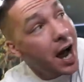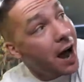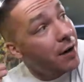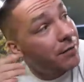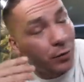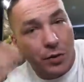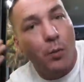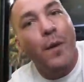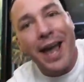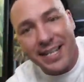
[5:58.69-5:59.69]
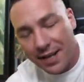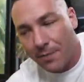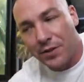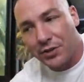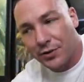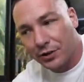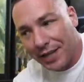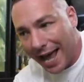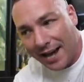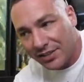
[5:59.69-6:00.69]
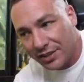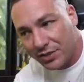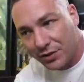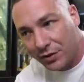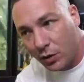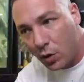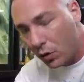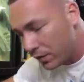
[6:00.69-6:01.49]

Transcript: of, or the weight of the drill to actually drill the hole.